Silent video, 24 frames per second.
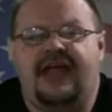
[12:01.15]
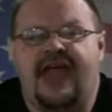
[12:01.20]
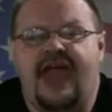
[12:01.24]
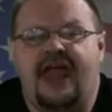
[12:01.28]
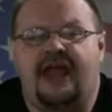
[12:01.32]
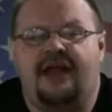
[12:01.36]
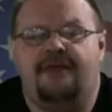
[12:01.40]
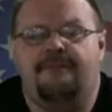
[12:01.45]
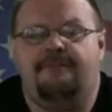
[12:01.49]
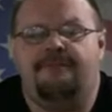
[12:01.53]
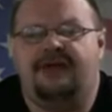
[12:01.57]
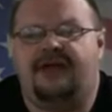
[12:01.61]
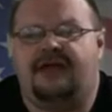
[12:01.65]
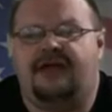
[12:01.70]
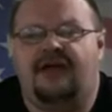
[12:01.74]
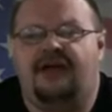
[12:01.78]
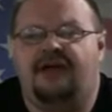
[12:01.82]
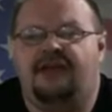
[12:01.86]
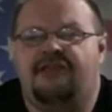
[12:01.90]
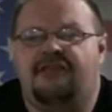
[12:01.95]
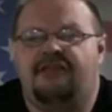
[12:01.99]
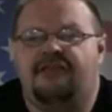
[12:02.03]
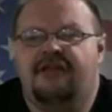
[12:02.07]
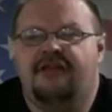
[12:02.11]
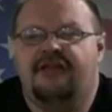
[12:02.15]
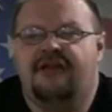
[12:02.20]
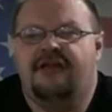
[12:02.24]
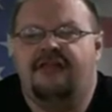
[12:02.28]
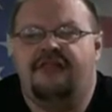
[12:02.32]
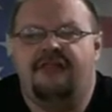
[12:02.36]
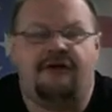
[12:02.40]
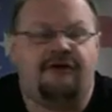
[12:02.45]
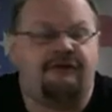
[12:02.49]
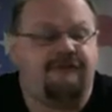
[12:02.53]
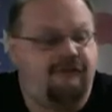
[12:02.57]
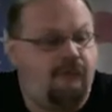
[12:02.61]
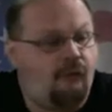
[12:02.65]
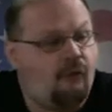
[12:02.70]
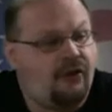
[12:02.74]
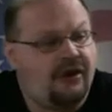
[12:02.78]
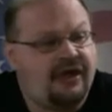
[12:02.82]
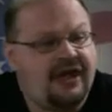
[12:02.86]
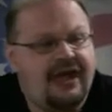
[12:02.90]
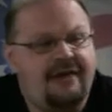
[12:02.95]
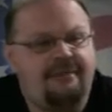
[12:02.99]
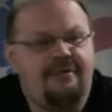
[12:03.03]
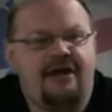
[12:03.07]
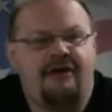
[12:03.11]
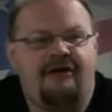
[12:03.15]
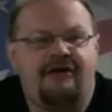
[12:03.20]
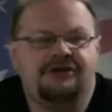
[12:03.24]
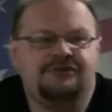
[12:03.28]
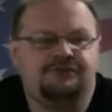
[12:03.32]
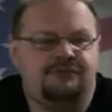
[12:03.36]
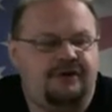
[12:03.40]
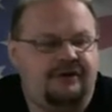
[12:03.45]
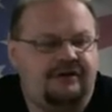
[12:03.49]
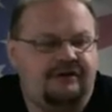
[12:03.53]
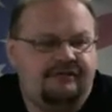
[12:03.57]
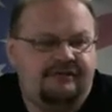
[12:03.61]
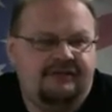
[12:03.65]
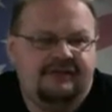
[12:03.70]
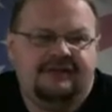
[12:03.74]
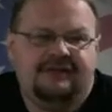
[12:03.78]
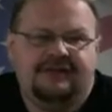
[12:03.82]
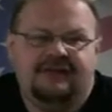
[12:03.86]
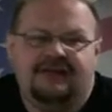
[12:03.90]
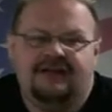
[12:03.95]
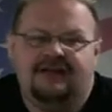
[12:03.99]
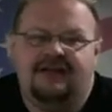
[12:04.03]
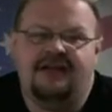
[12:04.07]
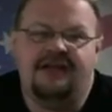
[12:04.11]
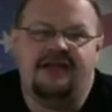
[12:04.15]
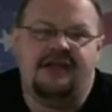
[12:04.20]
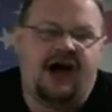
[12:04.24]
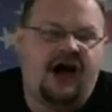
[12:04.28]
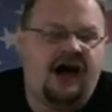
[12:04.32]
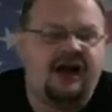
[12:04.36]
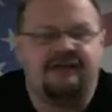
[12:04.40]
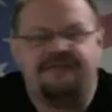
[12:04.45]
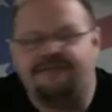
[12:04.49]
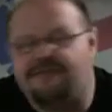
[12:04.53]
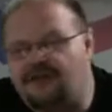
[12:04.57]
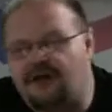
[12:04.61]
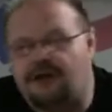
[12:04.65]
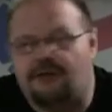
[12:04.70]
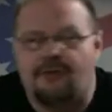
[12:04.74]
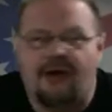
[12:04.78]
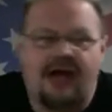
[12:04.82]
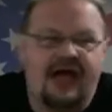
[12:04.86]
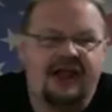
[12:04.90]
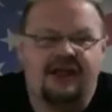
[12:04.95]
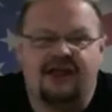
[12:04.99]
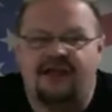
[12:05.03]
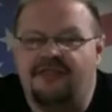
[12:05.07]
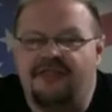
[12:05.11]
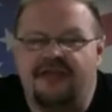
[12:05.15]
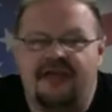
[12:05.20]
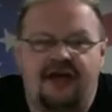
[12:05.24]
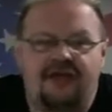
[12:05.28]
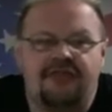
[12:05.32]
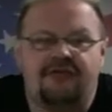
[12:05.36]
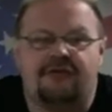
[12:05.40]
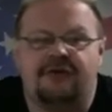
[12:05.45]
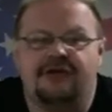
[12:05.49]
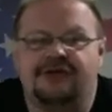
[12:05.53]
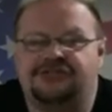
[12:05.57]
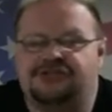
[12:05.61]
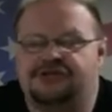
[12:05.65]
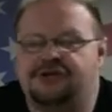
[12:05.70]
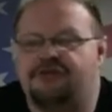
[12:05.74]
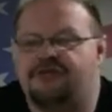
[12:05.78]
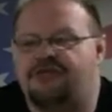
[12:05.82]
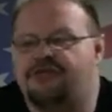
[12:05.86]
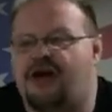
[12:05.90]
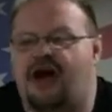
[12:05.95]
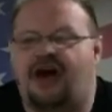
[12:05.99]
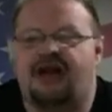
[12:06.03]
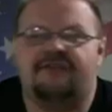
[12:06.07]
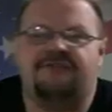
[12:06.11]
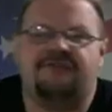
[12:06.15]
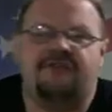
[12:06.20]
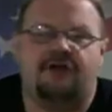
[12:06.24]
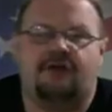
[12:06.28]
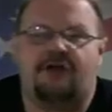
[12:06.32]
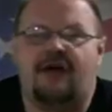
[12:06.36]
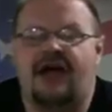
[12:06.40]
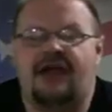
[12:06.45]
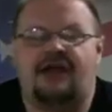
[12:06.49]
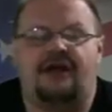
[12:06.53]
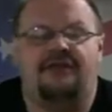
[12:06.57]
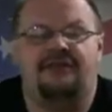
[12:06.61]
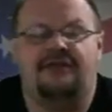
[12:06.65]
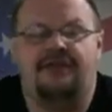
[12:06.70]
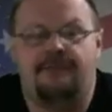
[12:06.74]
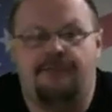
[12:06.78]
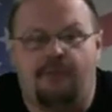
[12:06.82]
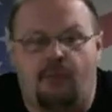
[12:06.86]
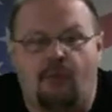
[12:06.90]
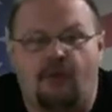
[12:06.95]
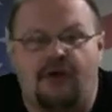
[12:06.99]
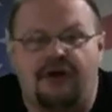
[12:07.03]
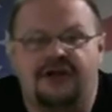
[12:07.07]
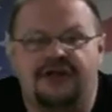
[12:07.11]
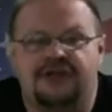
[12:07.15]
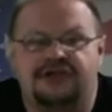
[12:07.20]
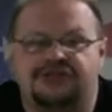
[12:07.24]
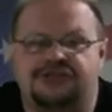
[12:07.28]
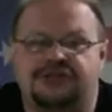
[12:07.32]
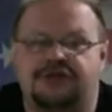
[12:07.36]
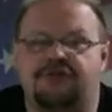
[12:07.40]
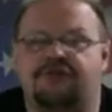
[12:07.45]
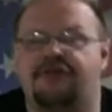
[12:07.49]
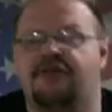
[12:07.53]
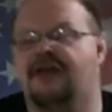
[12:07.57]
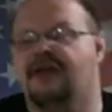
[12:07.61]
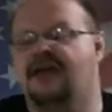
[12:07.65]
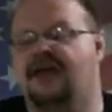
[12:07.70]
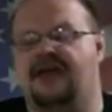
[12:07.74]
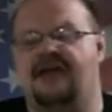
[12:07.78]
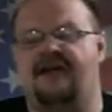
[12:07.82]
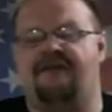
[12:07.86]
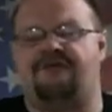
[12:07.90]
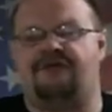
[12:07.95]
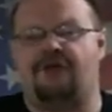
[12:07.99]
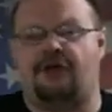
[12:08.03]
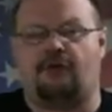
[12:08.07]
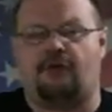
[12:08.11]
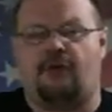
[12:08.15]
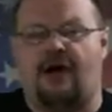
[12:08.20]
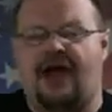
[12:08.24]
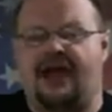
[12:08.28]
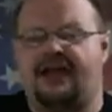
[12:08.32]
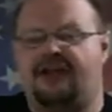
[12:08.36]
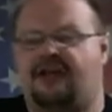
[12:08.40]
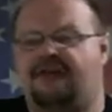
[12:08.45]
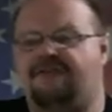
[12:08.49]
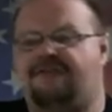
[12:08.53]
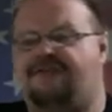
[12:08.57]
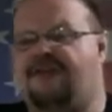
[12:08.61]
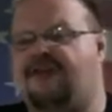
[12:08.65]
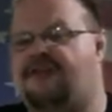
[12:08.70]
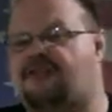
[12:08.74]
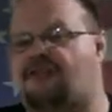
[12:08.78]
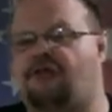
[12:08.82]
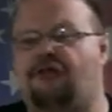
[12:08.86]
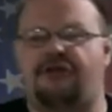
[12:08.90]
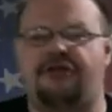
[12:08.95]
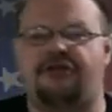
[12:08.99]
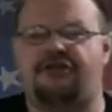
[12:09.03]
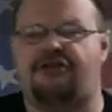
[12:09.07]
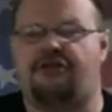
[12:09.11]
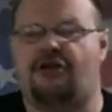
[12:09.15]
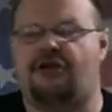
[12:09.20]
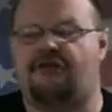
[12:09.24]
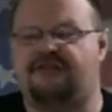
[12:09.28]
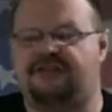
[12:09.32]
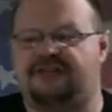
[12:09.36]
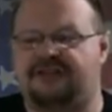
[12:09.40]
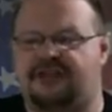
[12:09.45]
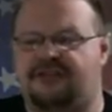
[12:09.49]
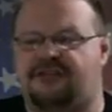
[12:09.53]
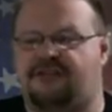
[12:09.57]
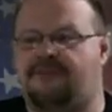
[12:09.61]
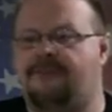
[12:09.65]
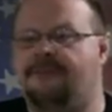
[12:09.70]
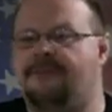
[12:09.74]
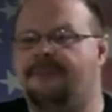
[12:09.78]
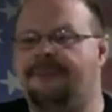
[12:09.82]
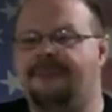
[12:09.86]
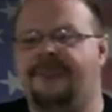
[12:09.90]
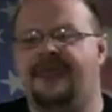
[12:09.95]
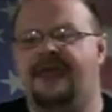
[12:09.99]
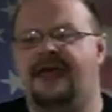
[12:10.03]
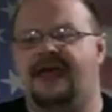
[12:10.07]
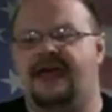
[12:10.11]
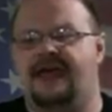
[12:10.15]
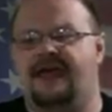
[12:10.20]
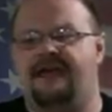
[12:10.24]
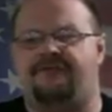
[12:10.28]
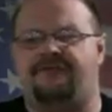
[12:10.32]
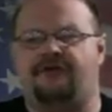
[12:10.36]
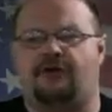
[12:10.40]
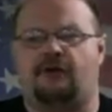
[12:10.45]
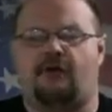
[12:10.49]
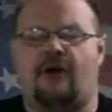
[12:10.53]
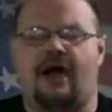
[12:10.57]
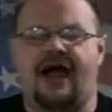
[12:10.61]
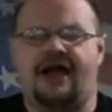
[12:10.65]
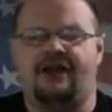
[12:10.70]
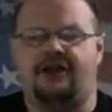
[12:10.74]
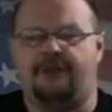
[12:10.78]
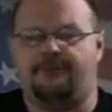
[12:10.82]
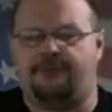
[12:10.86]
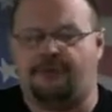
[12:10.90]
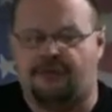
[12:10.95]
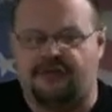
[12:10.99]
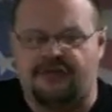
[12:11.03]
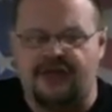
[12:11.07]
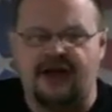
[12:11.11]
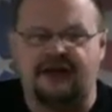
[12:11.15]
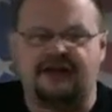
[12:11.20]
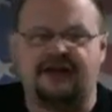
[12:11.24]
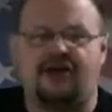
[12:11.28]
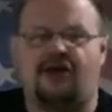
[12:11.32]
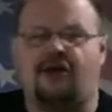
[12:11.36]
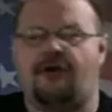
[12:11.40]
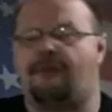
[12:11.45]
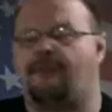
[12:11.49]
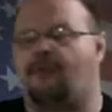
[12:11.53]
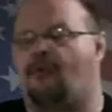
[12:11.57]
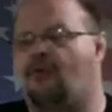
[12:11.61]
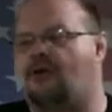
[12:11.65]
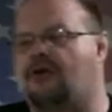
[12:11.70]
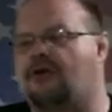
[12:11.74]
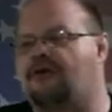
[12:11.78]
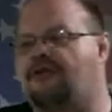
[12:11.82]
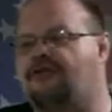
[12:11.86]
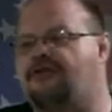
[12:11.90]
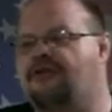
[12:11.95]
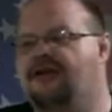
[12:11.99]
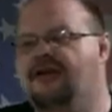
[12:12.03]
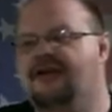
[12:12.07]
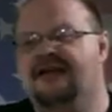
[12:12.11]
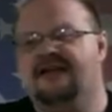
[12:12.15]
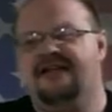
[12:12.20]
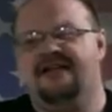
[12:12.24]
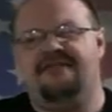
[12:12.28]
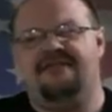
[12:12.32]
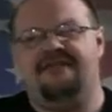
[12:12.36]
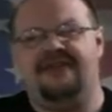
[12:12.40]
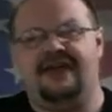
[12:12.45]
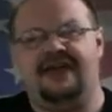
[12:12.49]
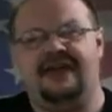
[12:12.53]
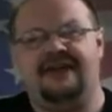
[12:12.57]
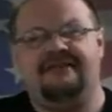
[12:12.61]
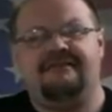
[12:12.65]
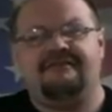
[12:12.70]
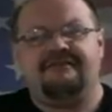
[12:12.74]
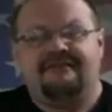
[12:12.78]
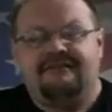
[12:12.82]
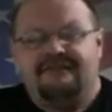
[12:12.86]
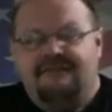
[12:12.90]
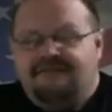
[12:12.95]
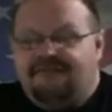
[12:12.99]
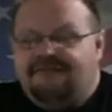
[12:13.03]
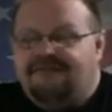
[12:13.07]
a candidate because they're for gay marriage? Well, not if they're right on the other issues, not if they're right on the important issues. If they're right on fiscal conservatism, if they're right on protecting our borders, then,